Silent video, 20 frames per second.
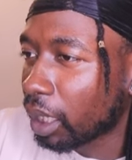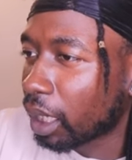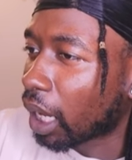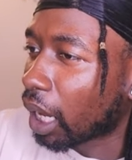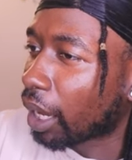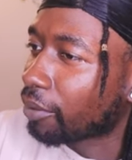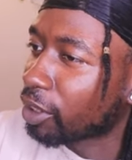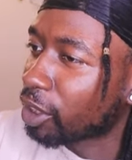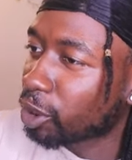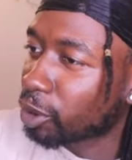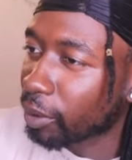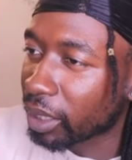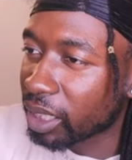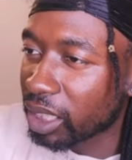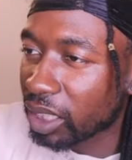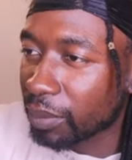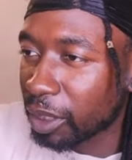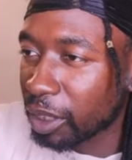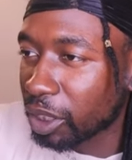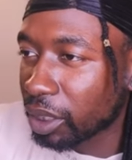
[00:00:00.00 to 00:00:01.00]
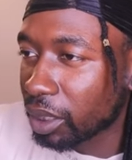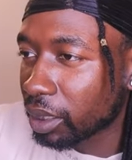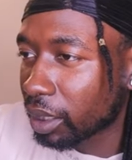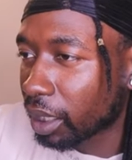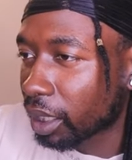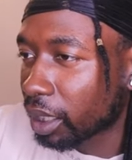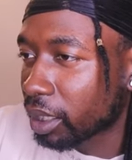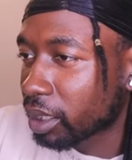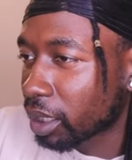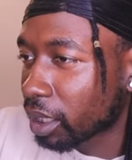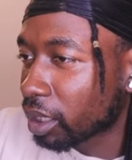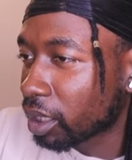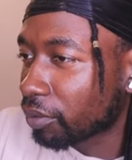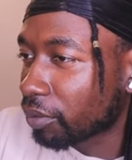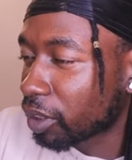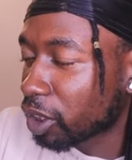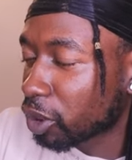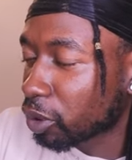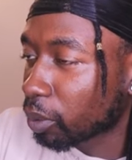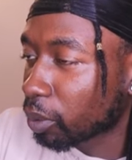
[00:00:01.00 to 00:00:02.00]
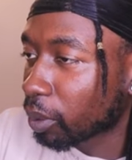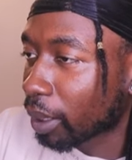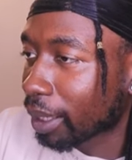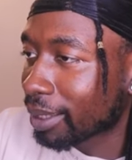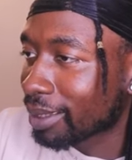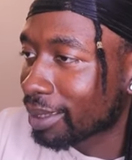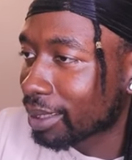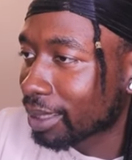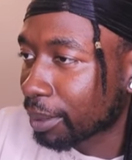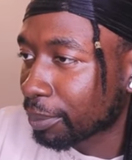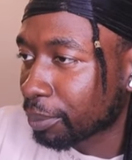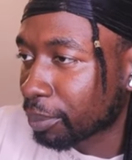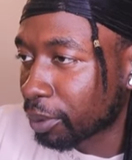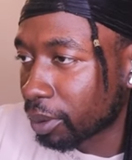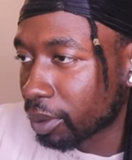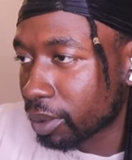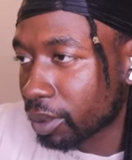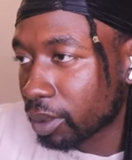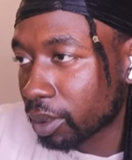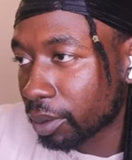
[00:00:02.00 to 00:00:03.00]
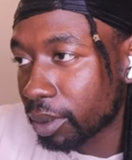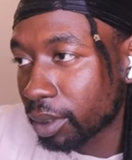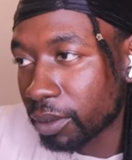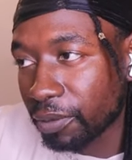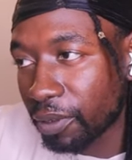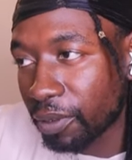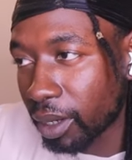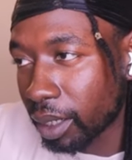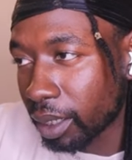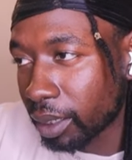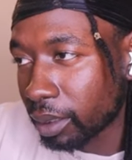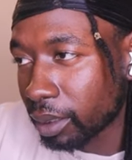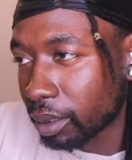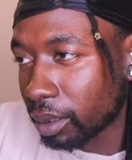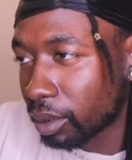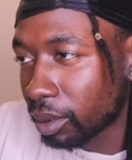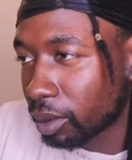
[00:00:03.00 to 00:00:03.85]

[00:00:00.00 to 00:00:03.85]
Every transmission is individual and separate, so it's fine.